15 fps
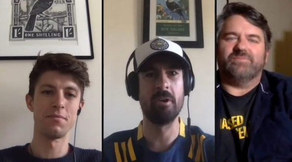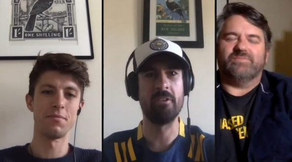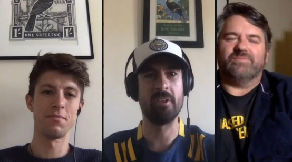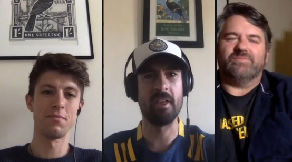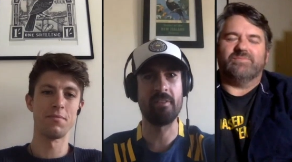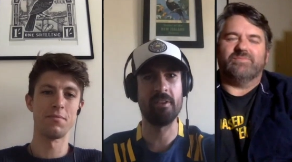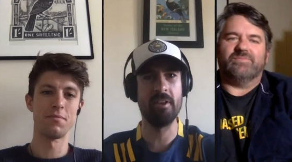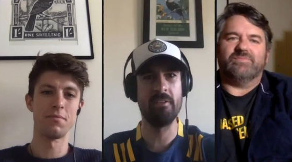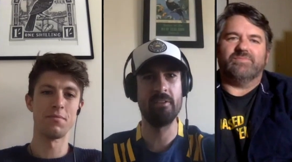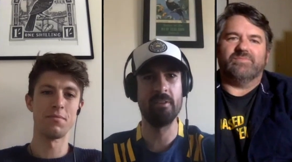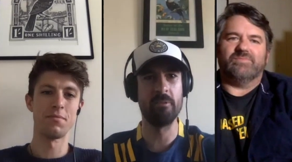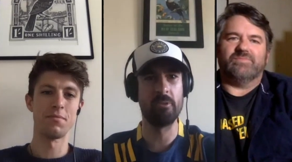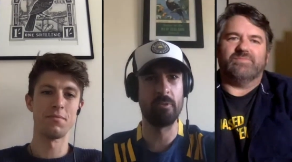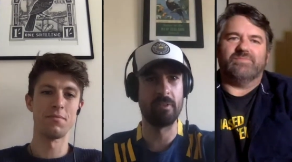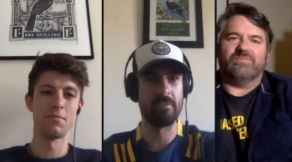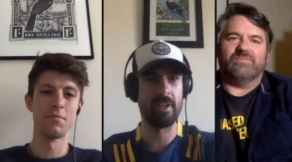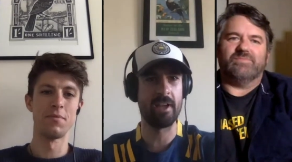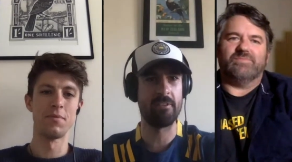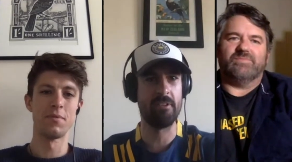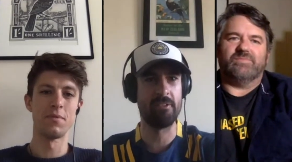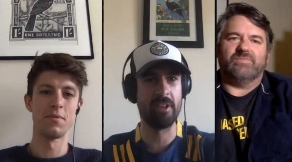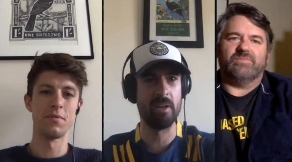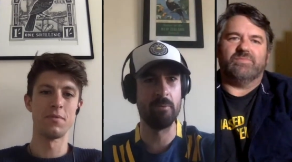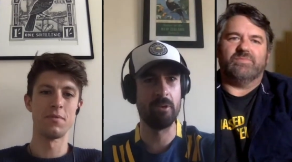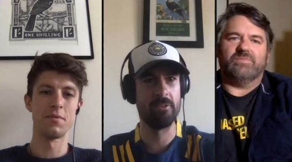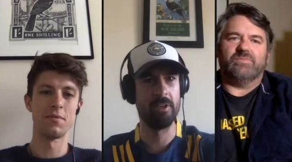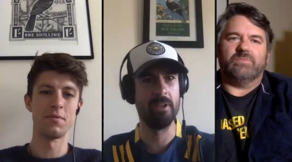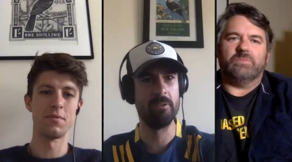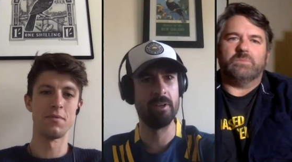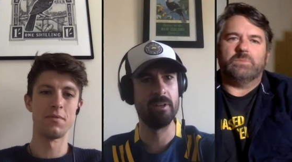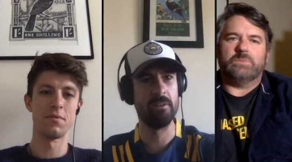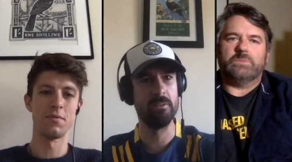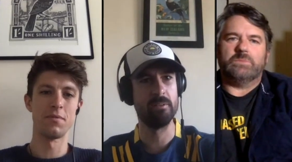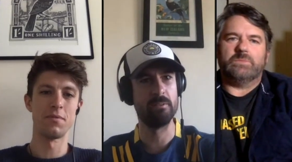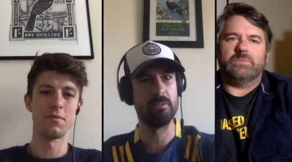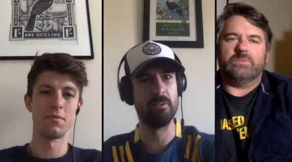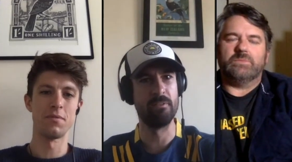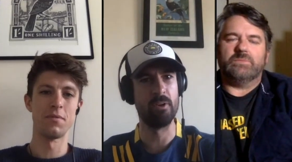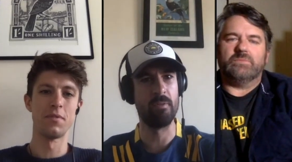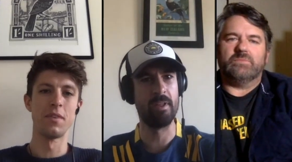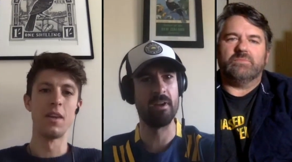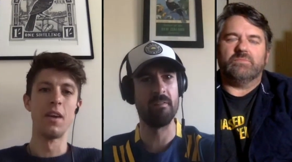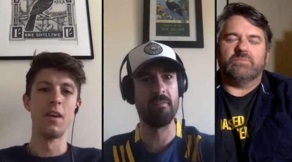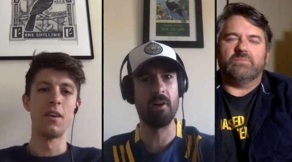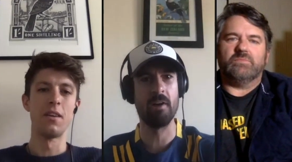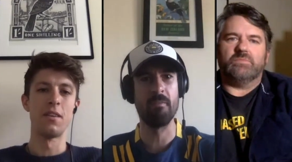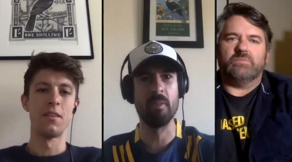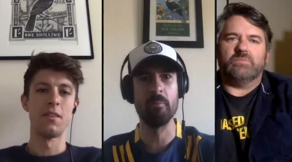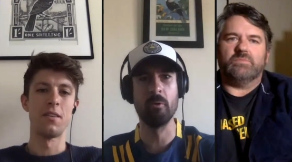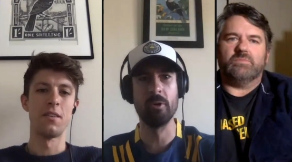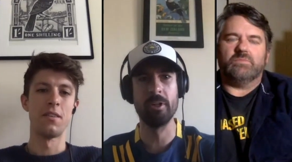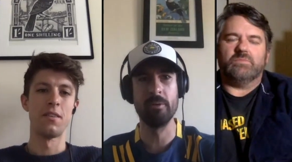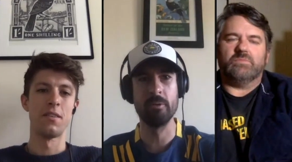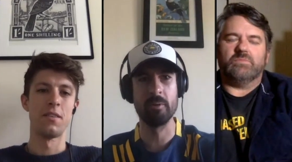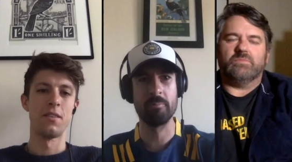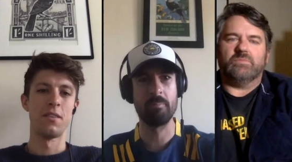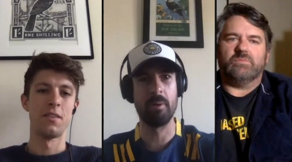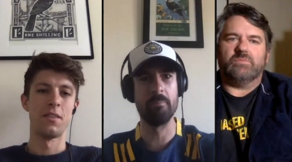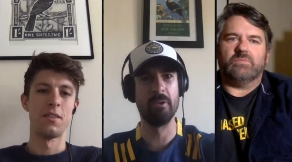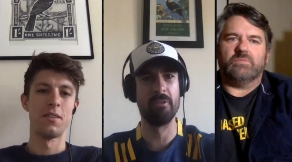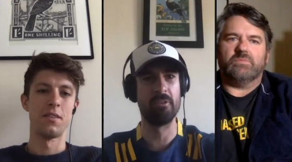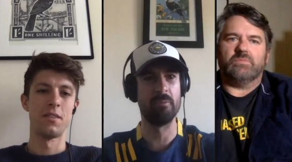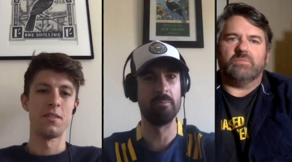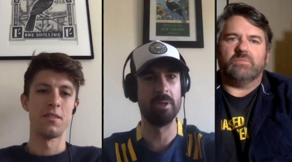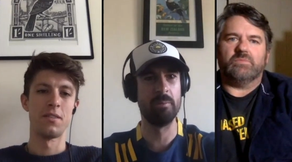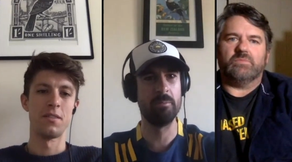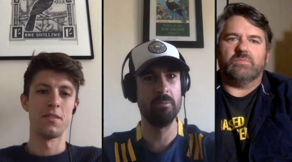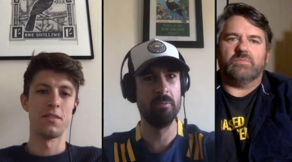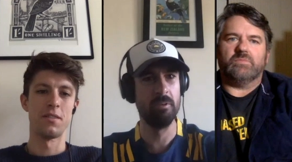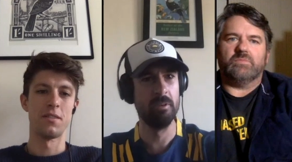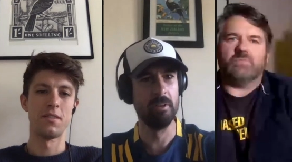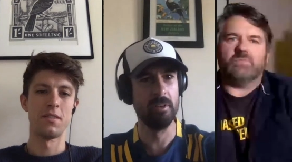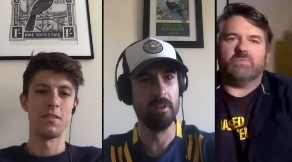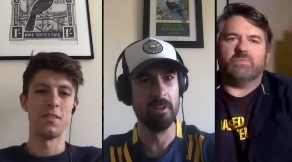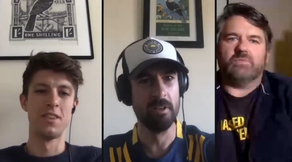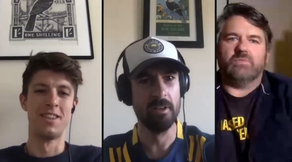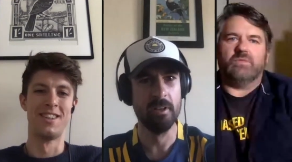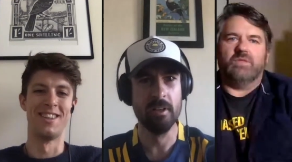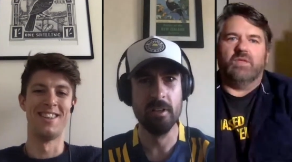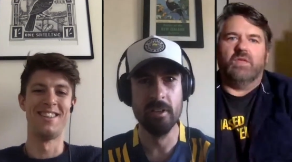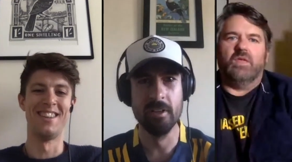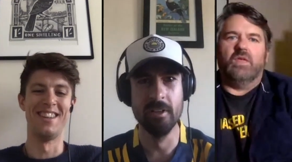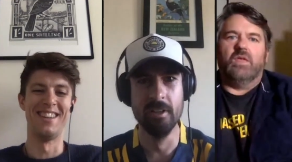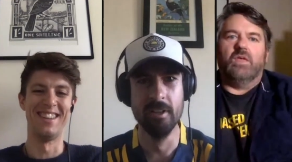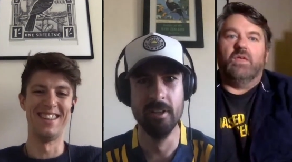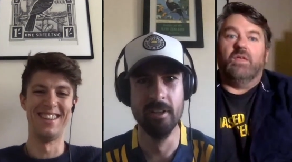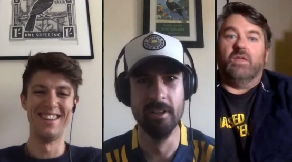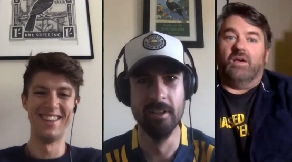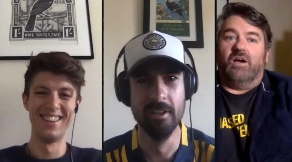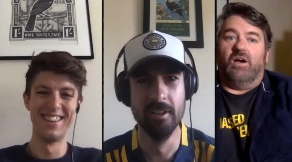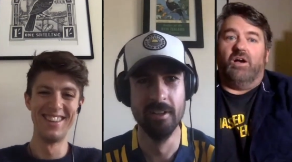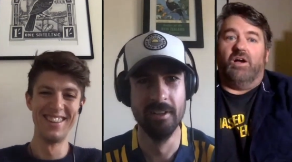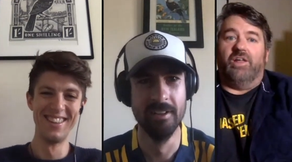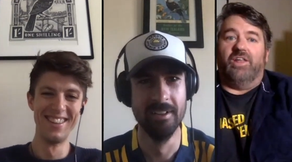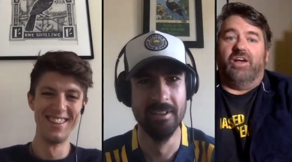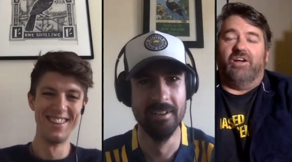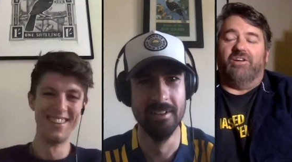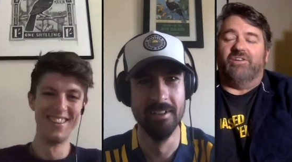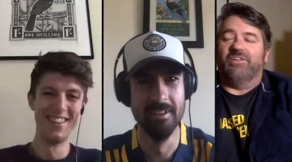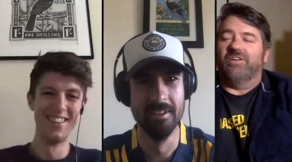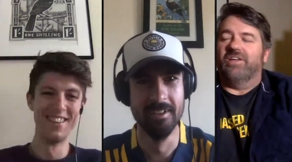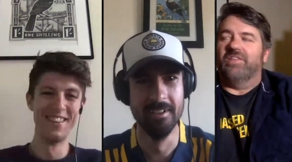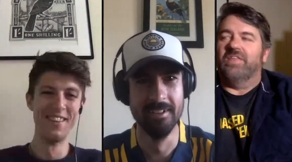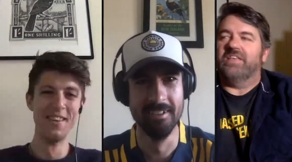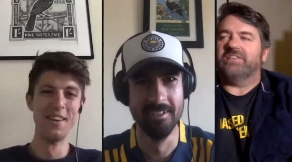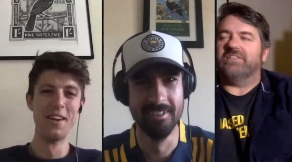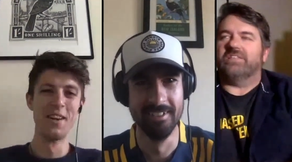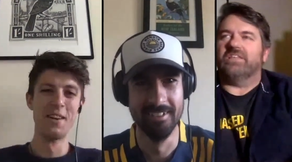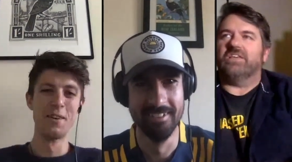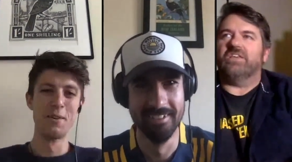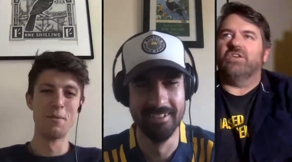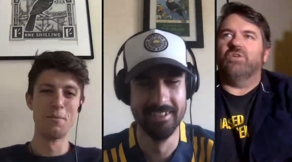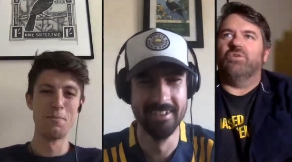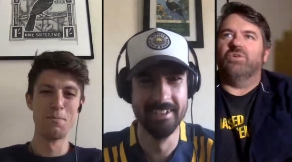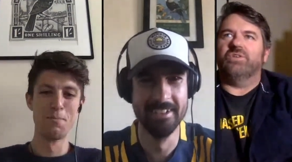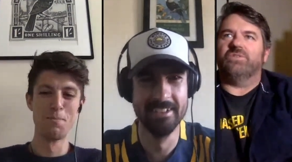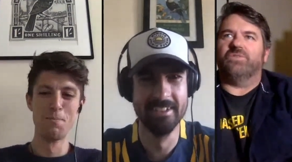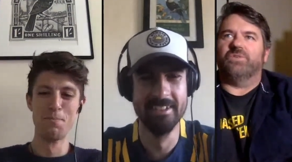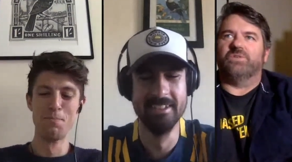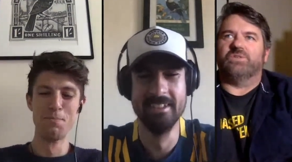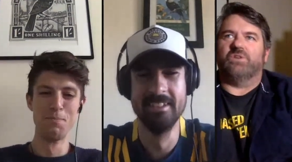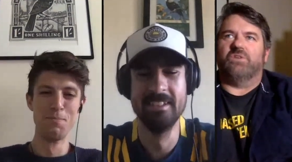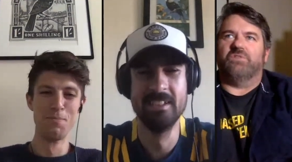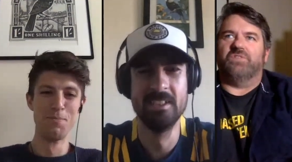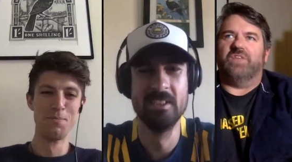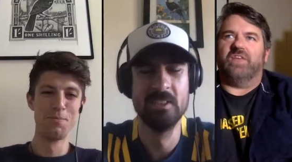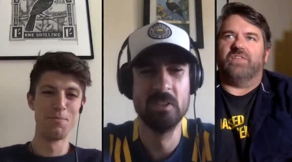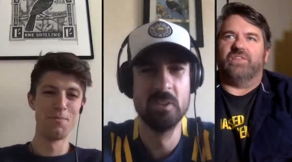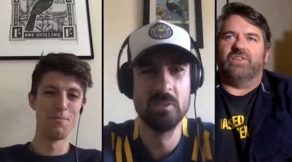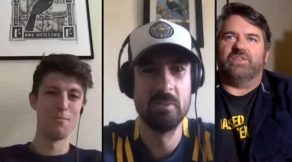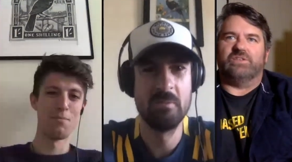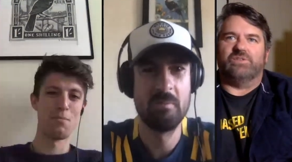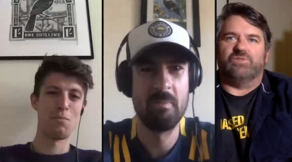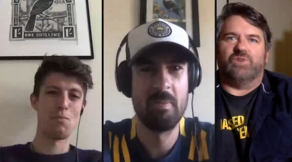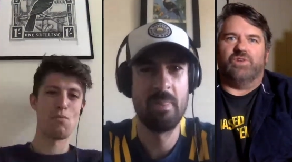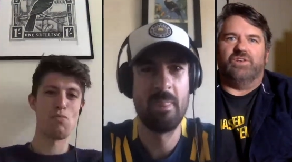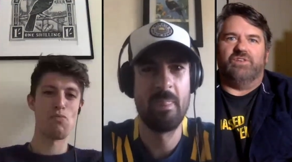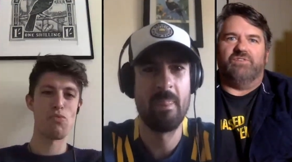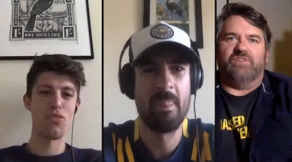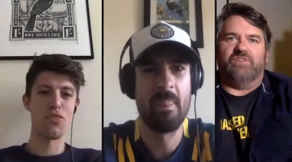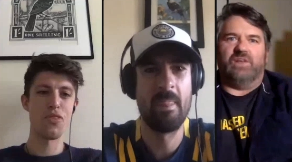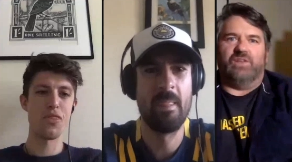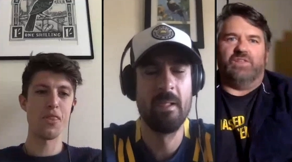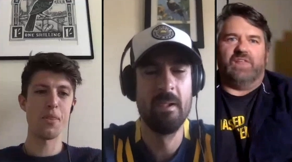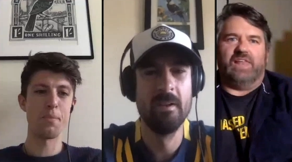Speaker 1: most athletes. That was where the taxi stand was anyway. So if you were there at five in the morning, you would have bumped into some people
Speaker 2: oh, I know. And that's the thing. You always feel sorry for the athletes who've got an event on